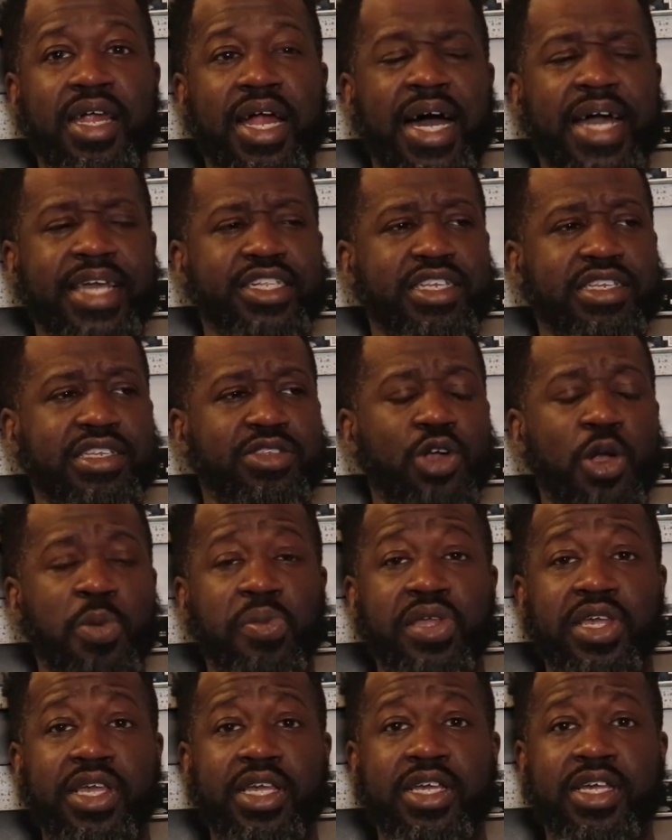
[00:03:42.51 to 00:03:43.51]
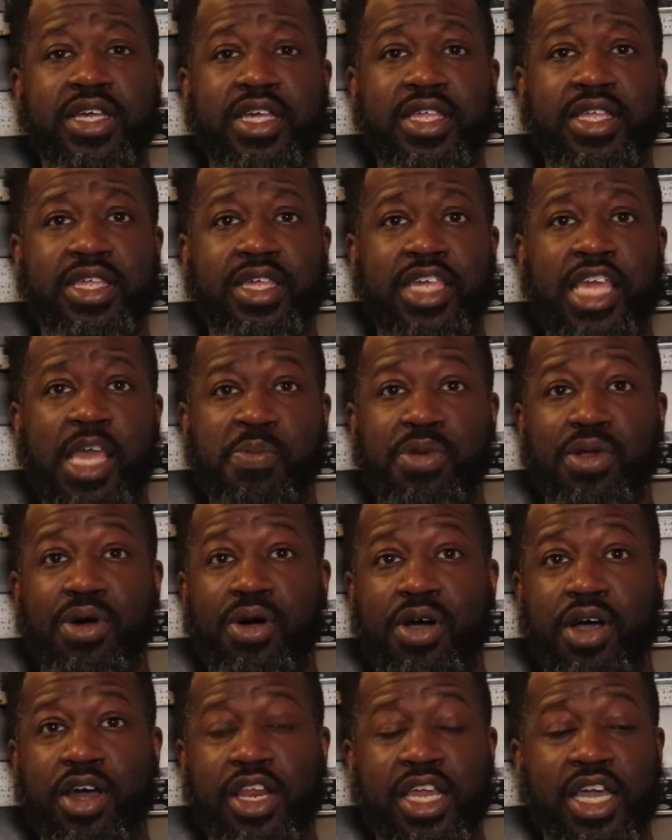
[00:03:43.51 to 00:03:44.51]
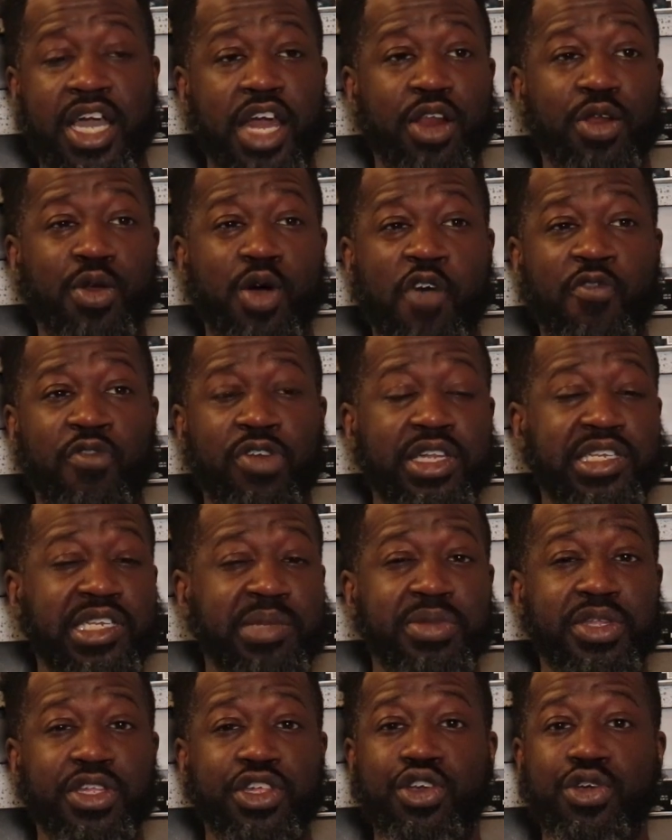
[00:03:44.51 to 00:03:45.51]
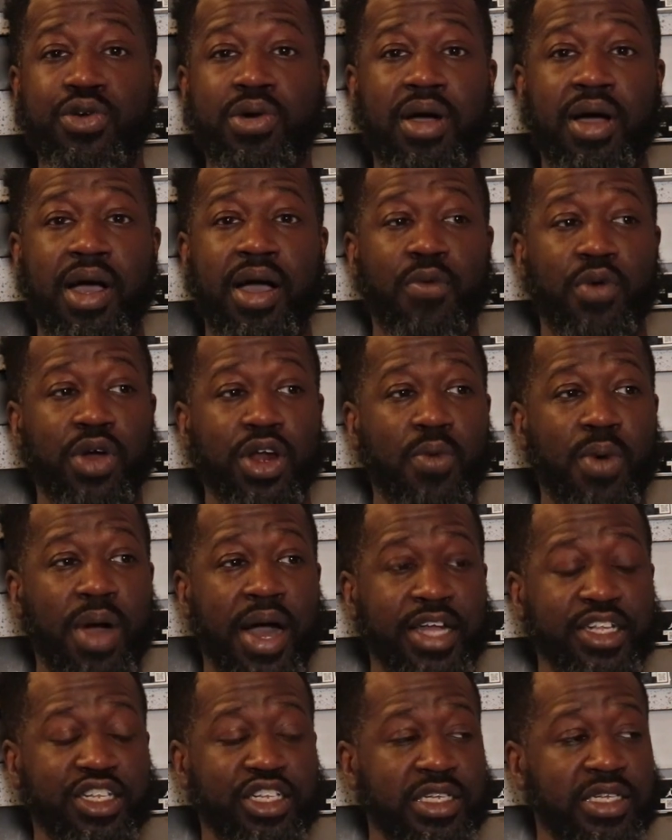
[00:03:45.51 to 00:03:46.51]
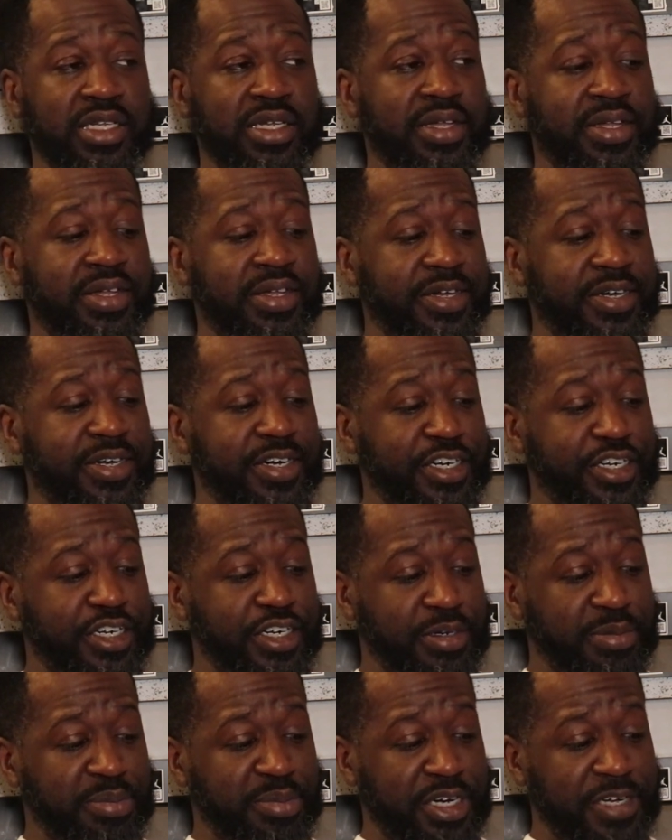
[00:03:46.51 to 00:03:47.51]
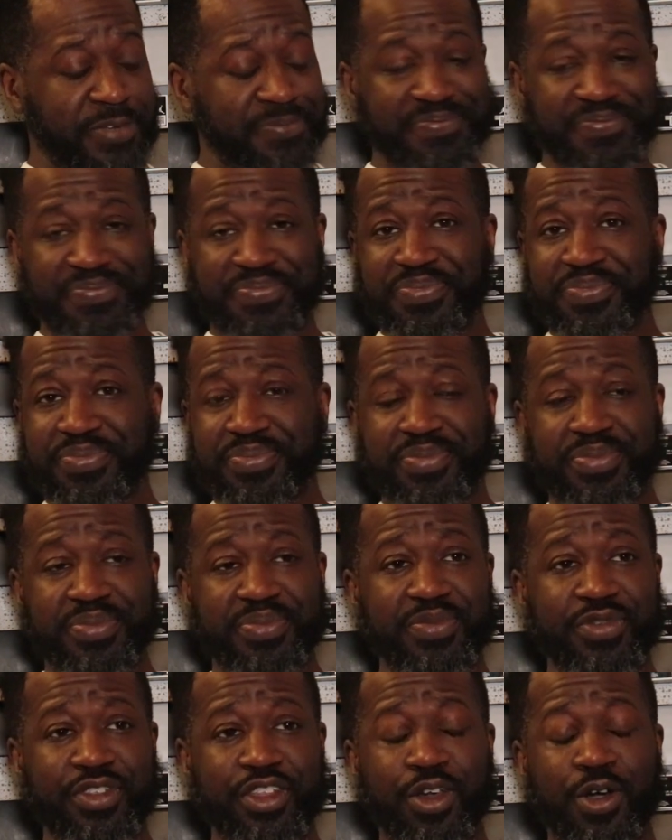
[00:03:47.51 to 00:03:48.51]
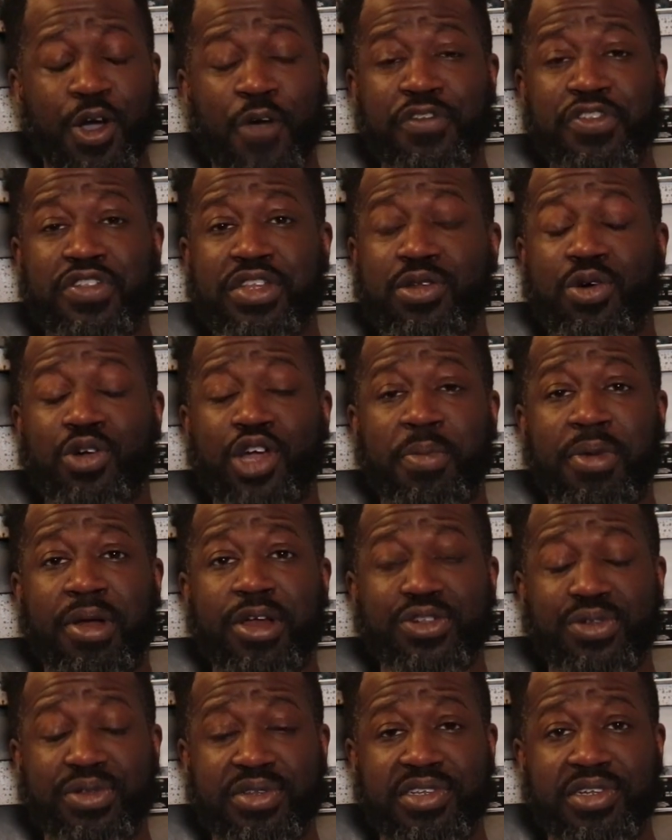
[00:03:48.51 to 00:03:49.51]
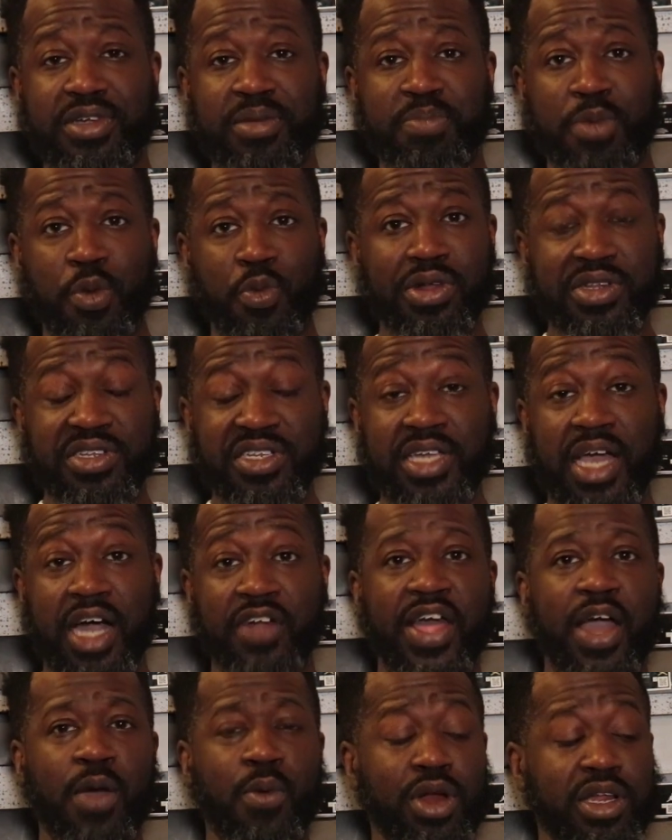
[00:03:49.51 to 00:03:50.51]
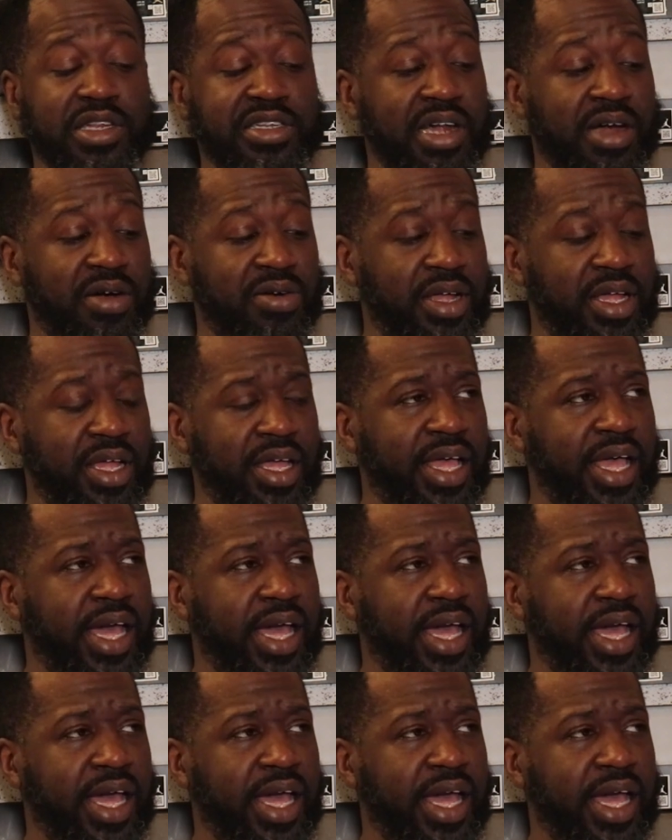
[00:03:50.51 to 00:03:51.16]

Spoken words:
I just normally keep it on and cut it off when there's something new I want to watch. But hopefully there's no commercials. But we'll see how that works out.